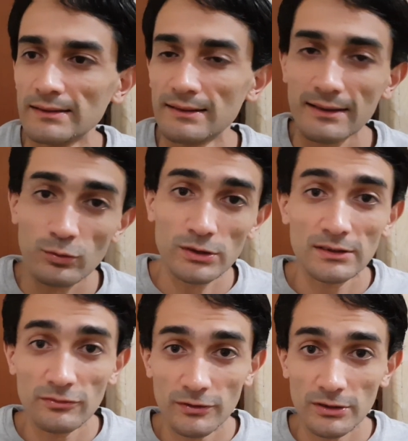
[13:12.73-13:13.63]
that was
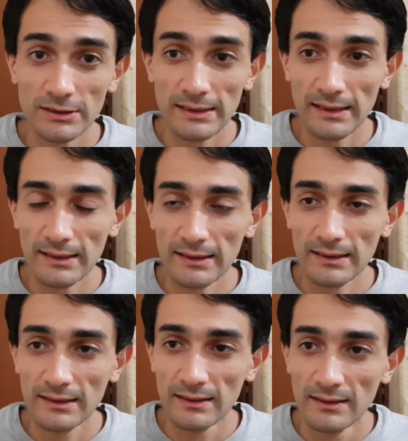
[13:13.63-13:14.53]
the first
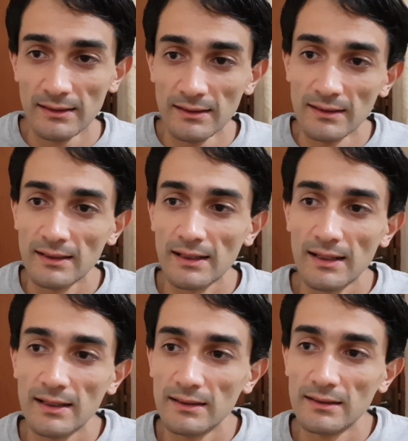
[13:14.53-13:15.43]
day,
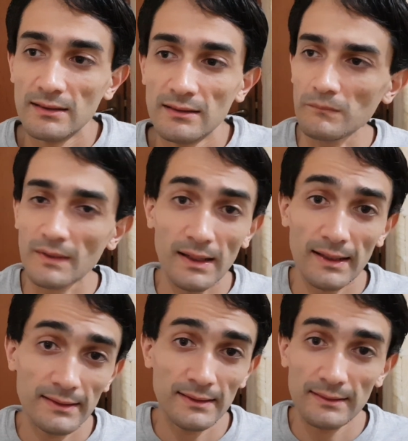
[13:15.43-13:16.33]
and I
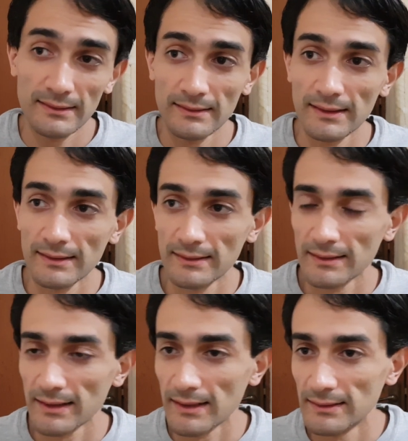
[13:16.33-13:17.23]
didn't do
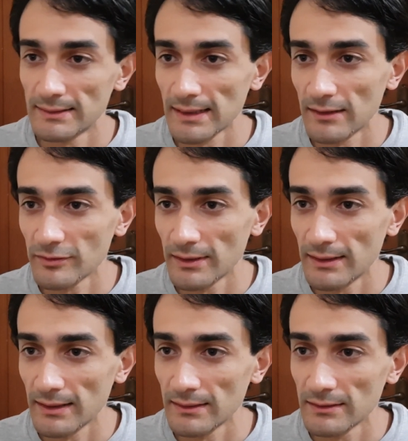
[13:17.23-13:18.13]
anything else after
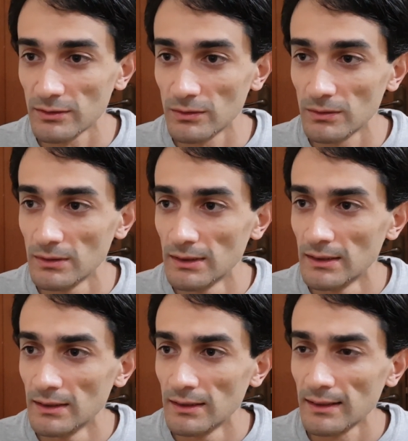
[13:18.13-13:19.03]
that. So
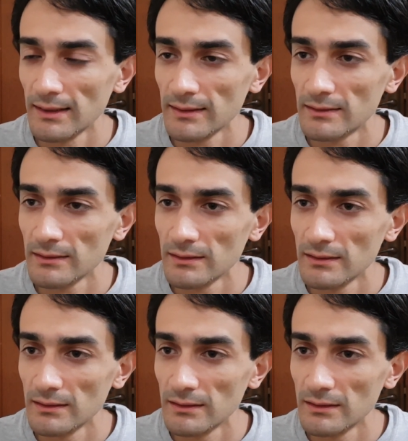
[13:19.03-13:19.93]

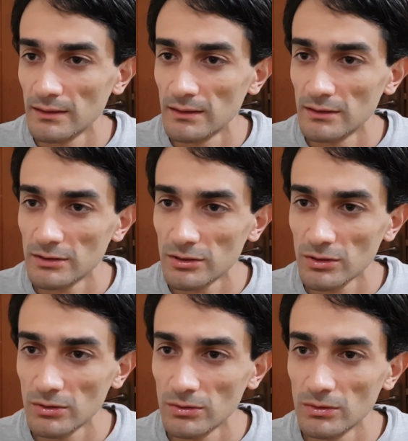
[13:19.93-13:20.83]
later,
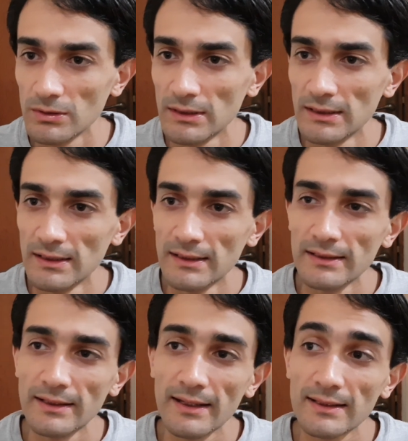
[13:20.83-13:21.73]

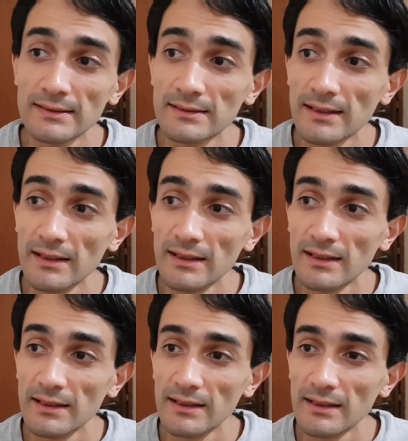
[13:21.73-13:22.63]
next
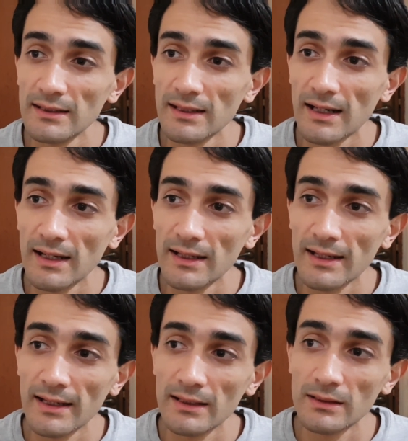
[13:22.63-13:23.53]
day I
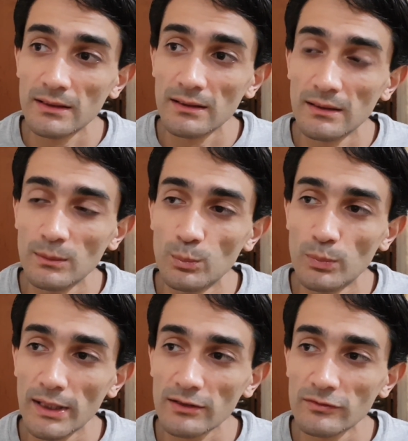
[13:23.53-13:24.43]
had
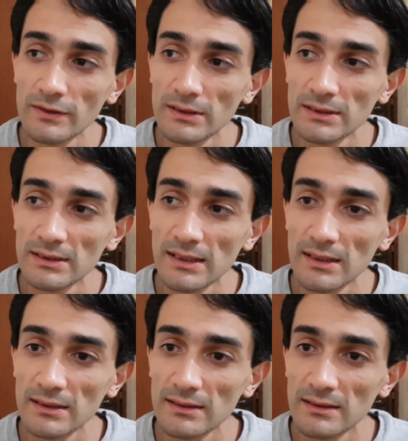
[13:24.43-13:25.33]
breakfast
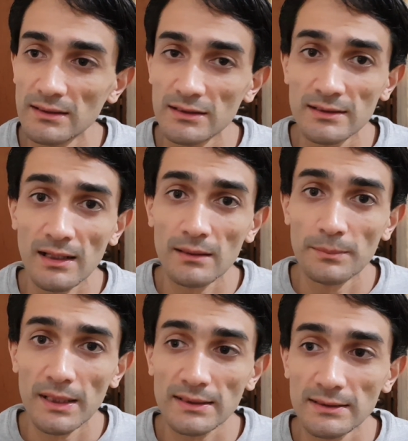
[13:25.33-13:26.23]
at a
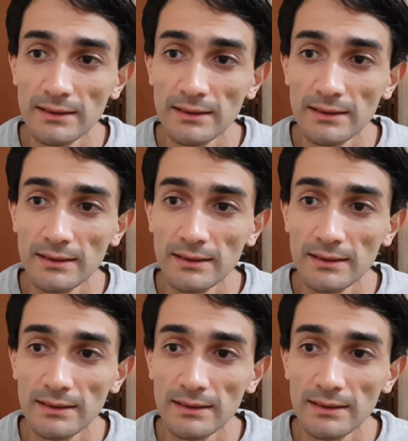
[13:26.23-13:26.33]
Starbucks